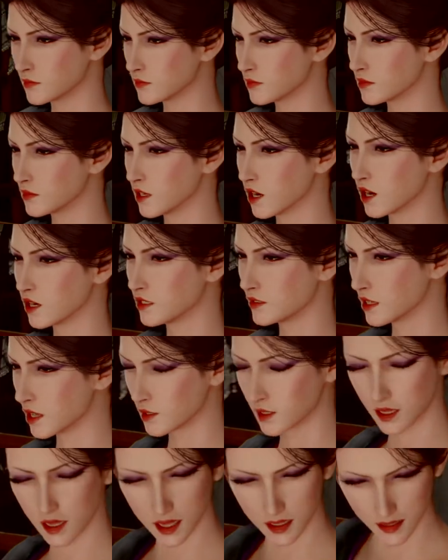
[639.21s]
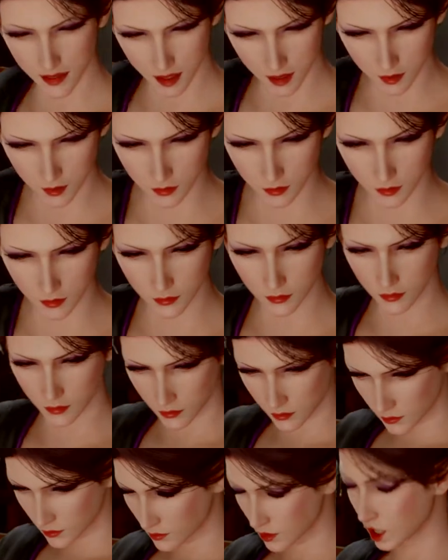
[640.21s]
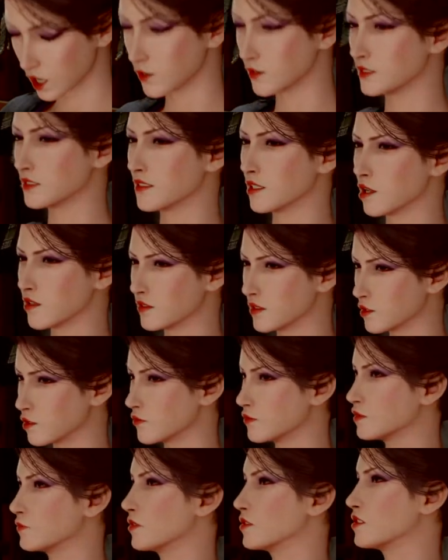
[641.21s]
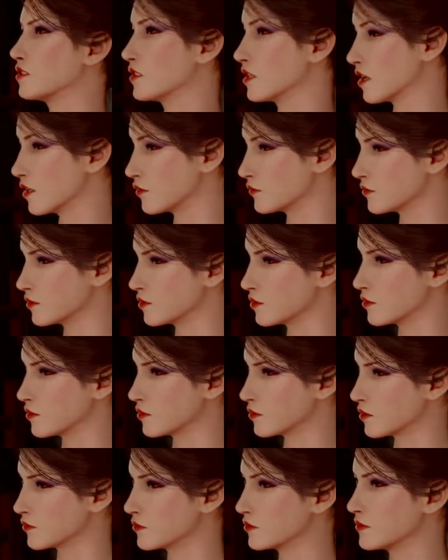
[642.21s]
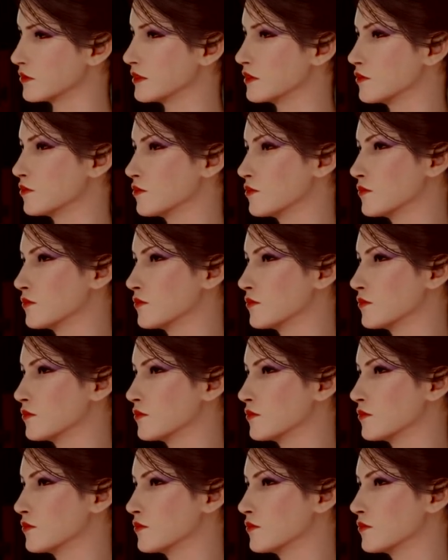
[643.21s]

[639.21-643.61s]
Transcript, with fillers: but that's the way it is. Corneo's the one who makes the rules around here.